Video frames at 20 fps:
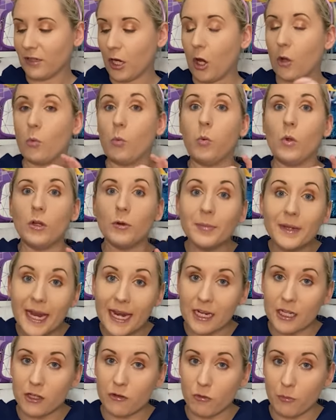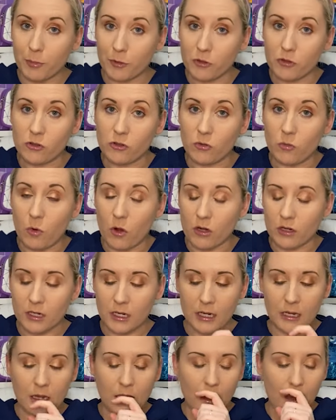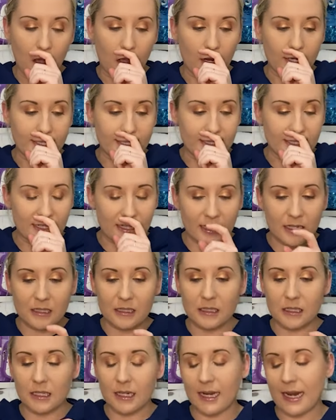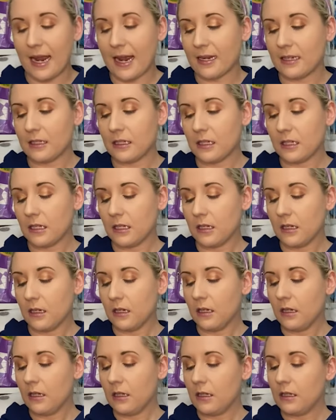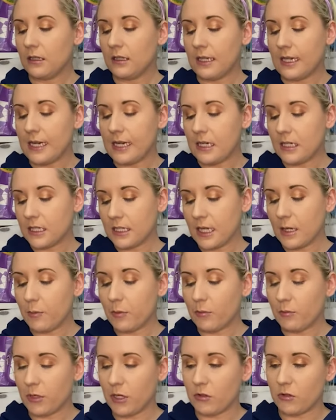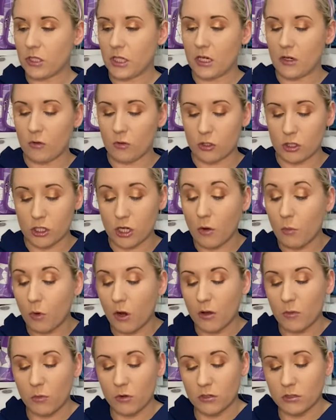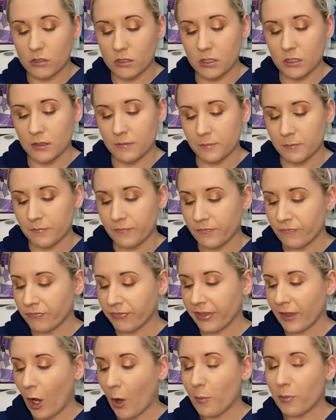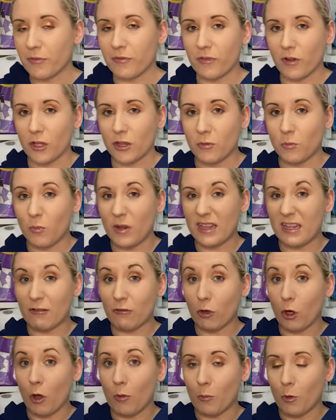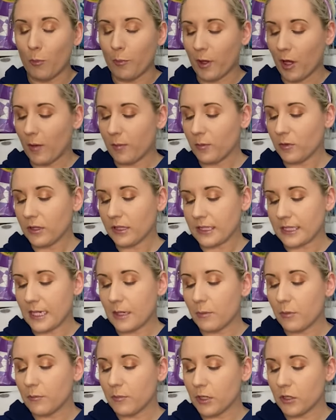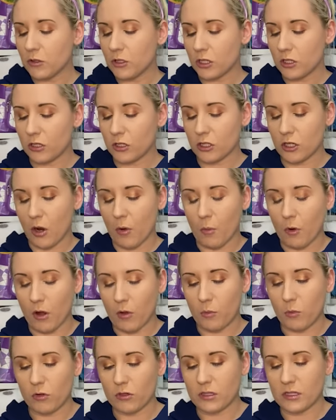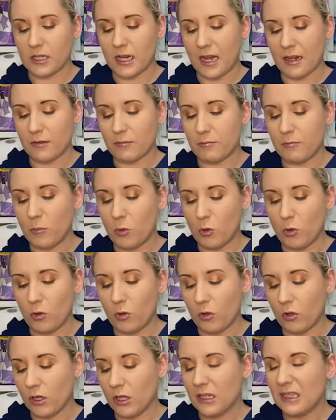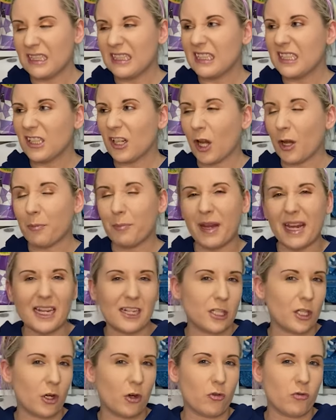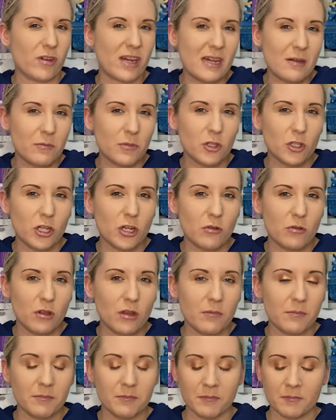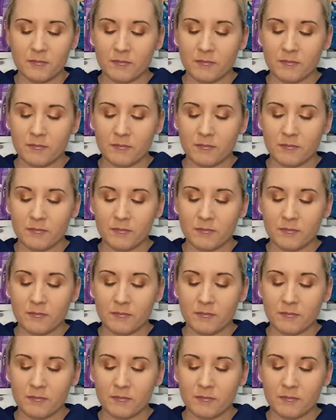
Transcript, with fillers: I will be getting the Rapunzel one. I didn't get the Sleeping Beauty or Snow White ones. I prefer them when they're a lot more purple. The Sleeping Beauty and Snow White ones had more like pinks and creams to them.